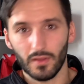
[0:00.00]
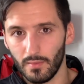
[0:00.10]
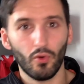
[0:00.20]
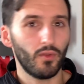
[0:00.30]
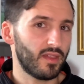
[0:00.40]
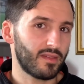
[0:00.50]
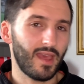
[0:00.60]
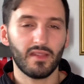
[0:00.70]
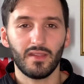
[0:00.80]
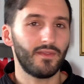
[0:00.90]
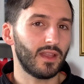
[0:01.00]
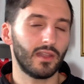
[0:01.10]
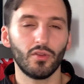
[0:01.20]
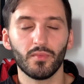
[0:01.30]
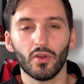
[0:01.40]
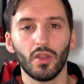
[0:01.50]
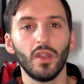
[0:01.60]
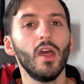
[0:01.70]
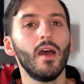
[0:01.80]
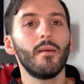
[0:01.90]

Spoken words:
the more this Kessie thing looms on.